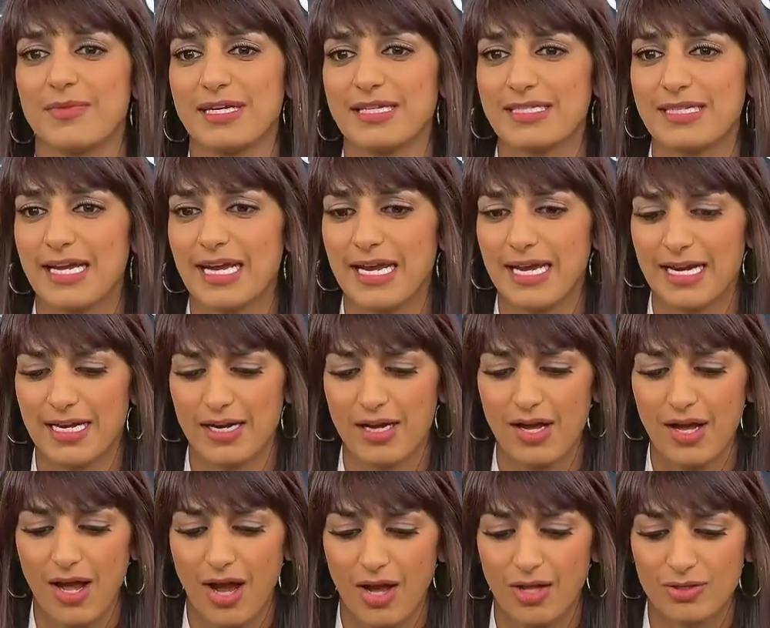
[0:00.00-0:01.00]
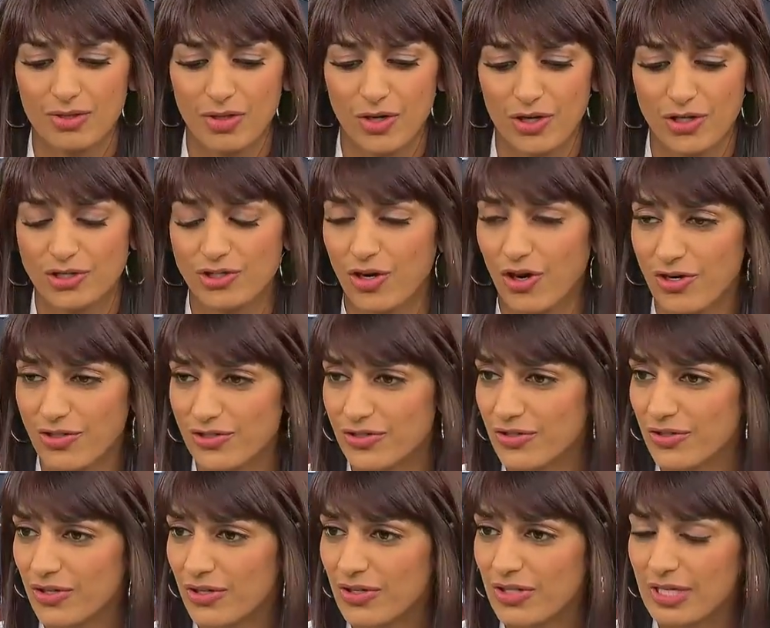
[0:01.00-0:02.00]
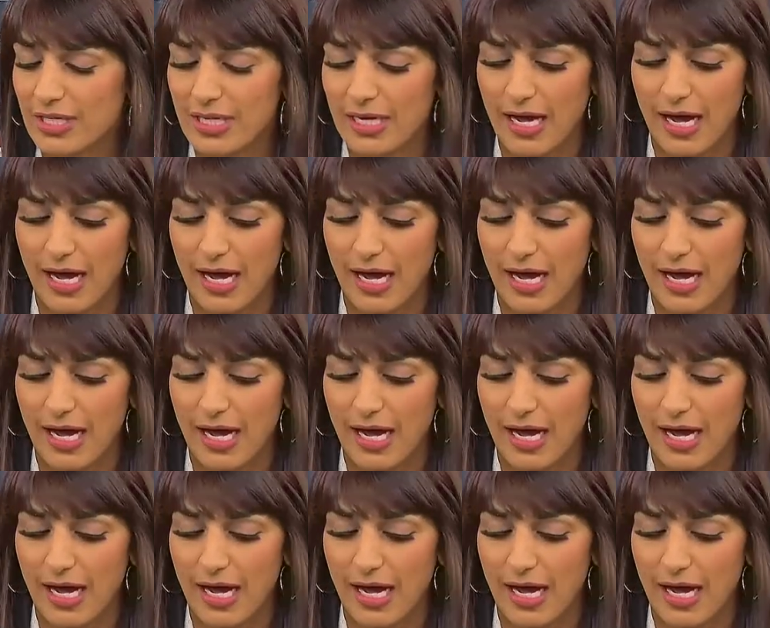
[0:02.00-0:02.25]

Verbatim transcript: maintain a large arsenal.